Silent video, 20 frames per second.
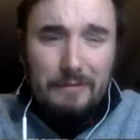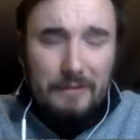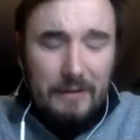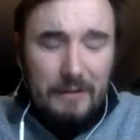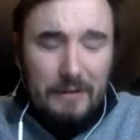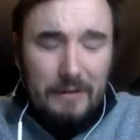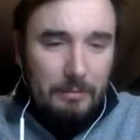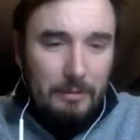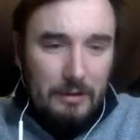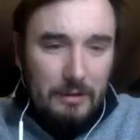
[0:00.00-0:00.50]
But I
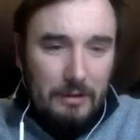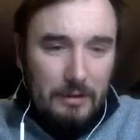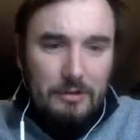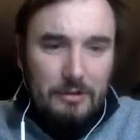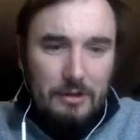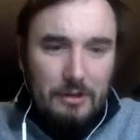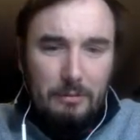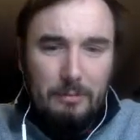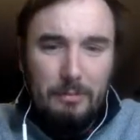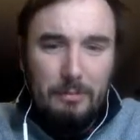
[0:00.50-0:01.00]
figured the
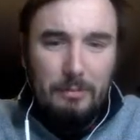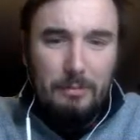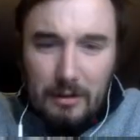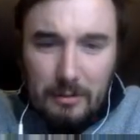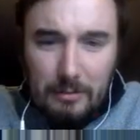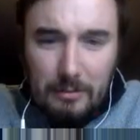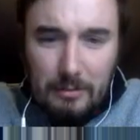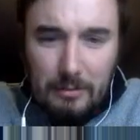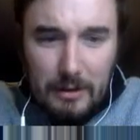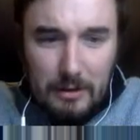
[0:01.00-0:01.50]
prickly shark would
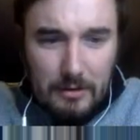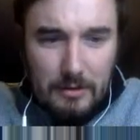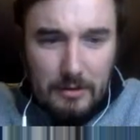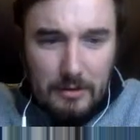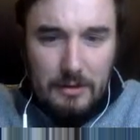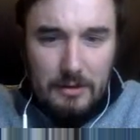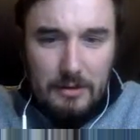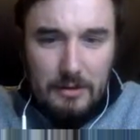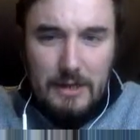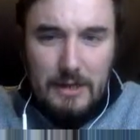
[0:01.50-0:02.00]
probably be
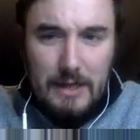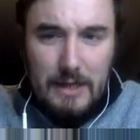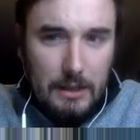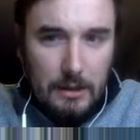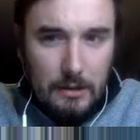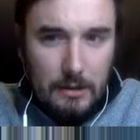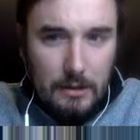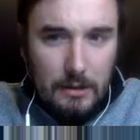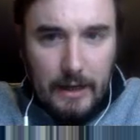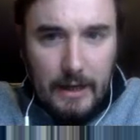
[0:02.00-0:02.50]
good to
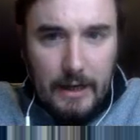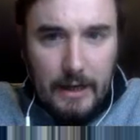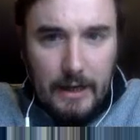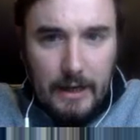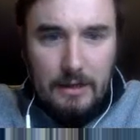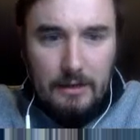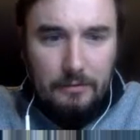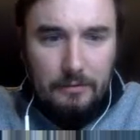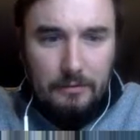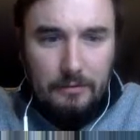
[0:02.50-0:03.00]
take a look
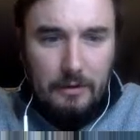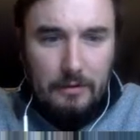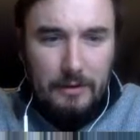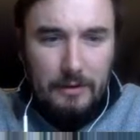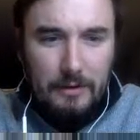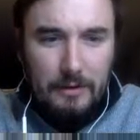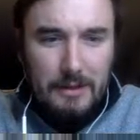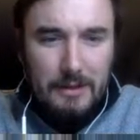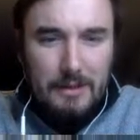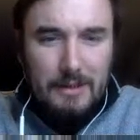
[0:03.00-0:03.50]
at as
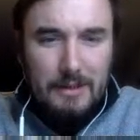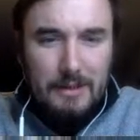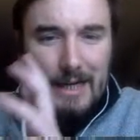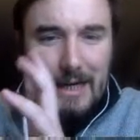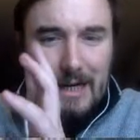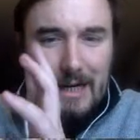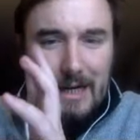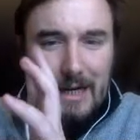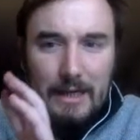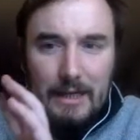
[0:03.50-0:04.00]
far as like
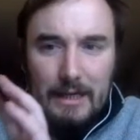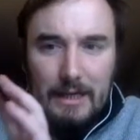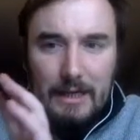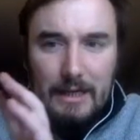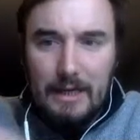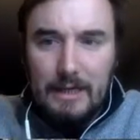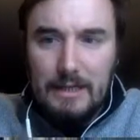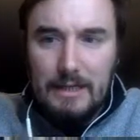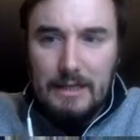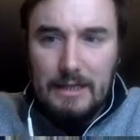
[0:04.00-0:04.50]
kind of
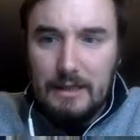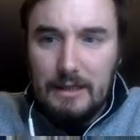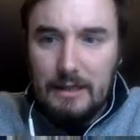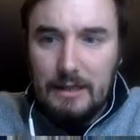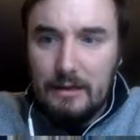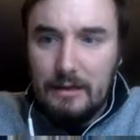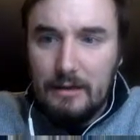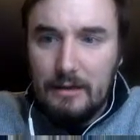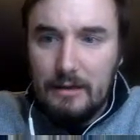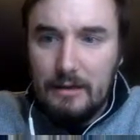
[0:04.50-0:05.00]
getting an
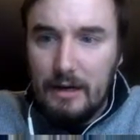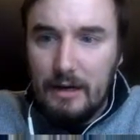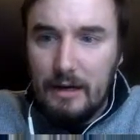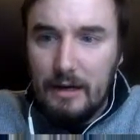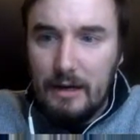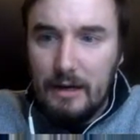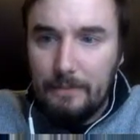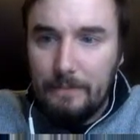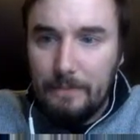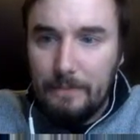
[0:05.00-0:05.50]
idea
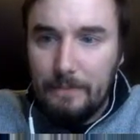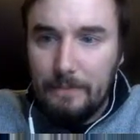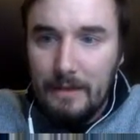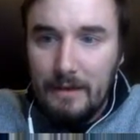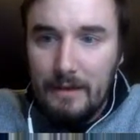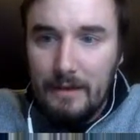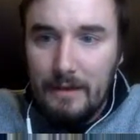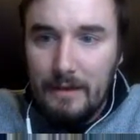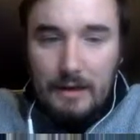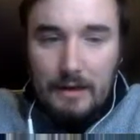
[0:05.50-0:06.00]

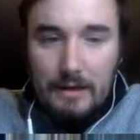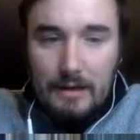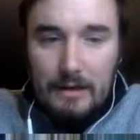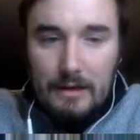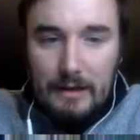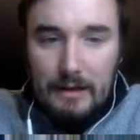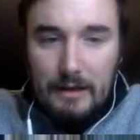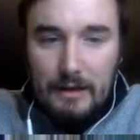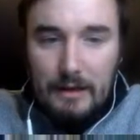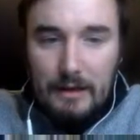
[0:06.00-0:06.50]

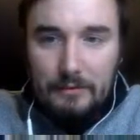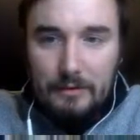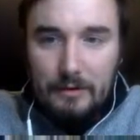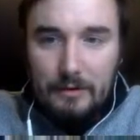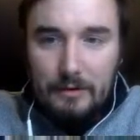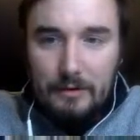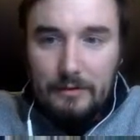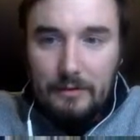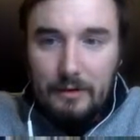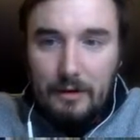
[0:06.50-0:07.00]
Like,
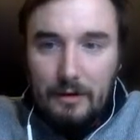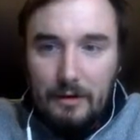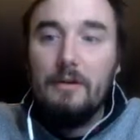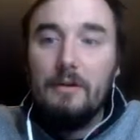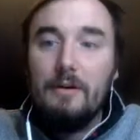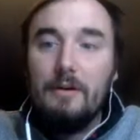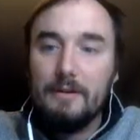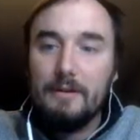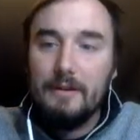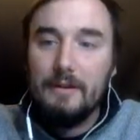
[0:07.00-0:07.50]
as far as,
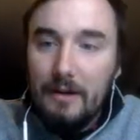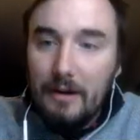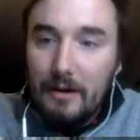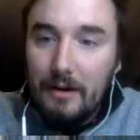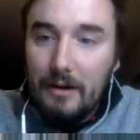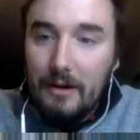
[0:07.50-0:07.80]
oh, okay,